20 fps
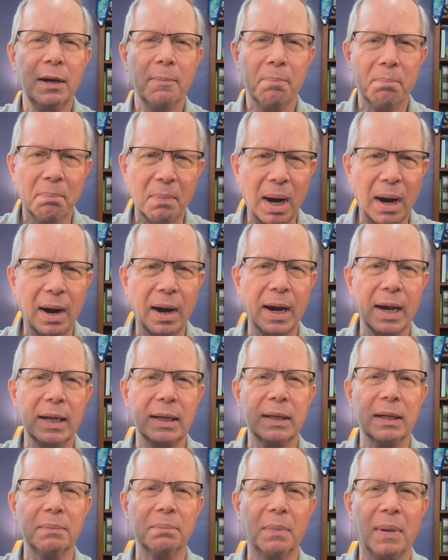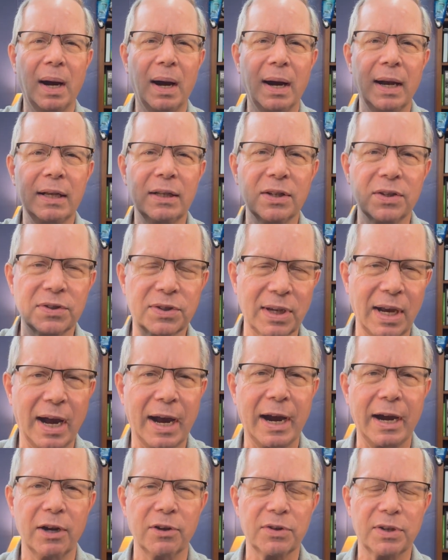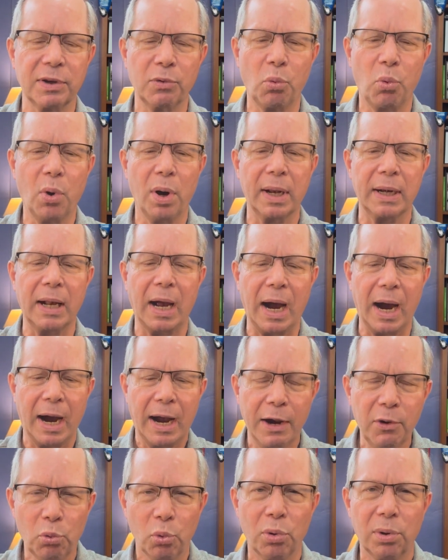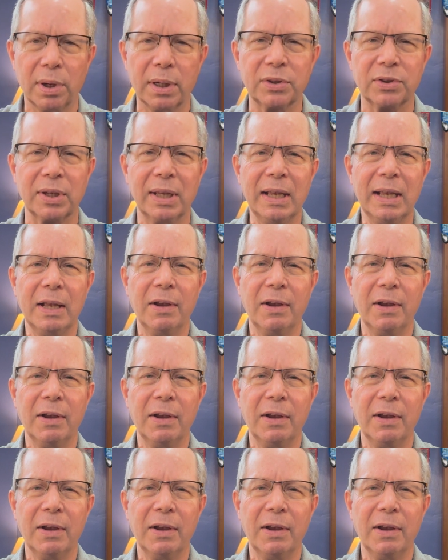mind and my desires, that what I want